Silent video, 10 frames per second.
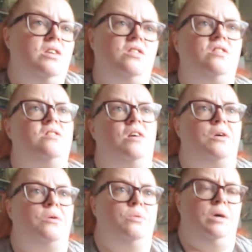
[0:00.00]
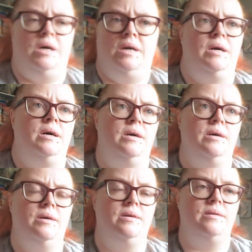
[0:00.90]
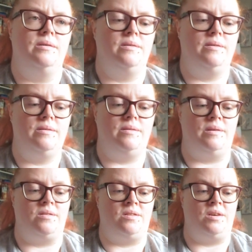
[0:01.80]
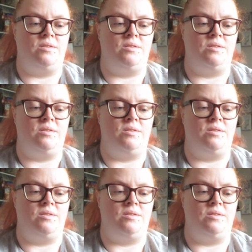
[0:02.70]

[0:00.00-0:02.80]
So, I don't